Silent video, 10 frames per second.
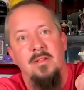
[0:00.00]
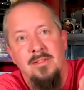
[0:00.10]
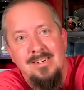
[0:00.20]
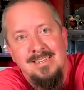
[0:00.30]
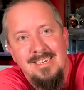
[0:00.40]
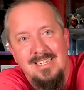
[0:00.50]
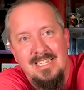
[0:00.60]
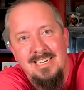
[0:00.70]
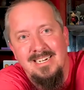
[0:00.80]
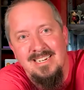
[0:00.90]
Look at this
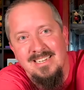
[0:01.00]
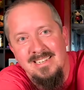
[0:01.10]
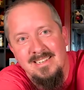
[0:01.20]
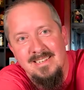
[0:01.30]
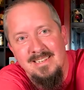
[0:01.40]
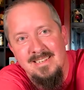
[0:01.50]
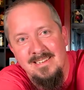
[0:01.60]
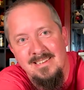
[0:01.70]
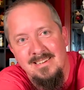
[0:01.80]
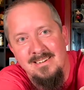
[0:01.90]
thing!
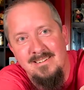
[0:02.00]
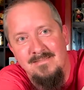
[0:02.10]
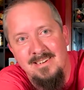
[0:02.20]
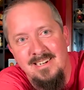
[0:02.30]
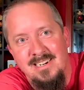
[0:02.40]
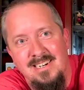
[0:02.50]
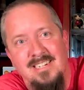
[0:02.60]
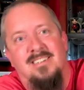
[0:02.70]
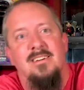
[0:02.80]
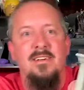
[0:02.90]
Oh my
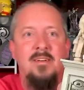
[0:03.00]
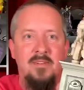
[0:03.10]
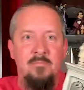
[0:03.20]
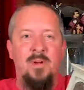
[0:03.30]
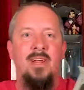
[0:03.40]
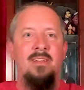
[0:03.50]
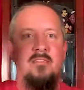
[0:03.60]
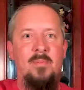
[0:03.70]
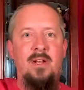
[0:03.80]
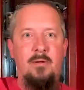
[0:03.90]
gosh! I'm gonna put it on the
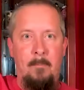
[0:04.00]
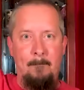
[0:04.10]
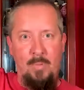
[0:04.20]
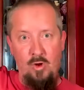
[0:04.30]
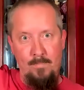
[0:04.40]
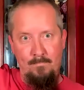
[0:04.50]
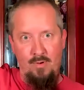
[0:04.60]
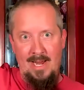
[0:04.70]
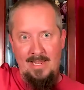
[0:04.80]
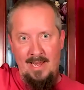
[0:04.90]
spinner
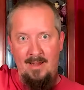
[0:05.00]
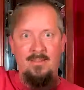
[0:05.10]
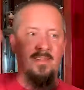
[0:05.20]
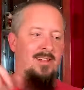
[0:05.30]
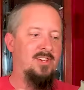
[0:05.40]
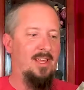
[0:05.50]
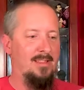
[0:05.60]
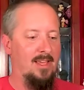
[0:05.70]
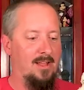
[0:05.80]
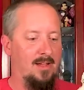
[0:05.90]
right there so you can
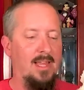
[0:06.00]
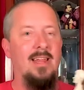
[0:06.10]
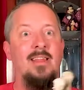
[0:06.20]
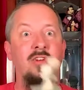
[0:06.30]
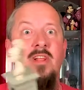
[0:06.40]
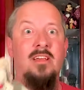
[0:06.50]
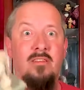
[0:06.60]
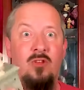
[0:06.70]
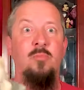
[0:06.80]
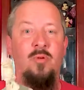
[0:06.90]
take a look at it. And they're like
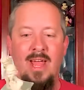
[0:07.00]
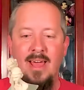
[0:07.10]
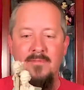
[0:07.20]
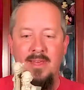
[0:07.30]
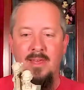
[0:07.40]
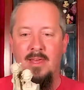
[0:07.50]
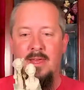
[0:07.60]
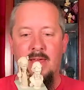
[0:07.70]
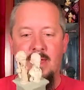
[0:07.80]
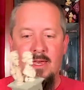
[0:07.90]
super heavy.
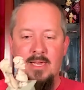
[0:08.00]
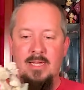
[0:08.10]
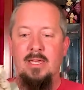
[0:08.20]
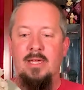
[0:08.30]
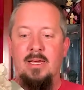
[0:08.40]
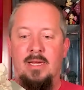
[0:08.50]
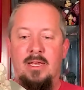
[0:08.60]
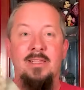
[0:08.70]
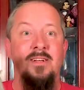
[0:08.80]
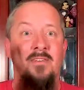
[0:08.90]

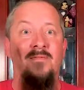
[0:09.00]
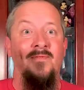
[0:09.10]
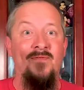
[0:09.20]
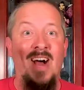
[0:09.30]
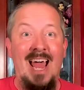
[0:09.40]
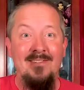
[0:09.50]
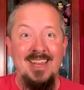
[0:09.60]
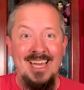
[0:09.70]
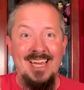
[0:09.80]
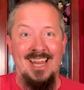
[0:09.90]
There's 5 of
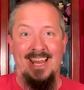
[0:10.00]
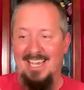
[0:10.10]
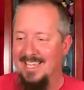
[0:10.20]
these!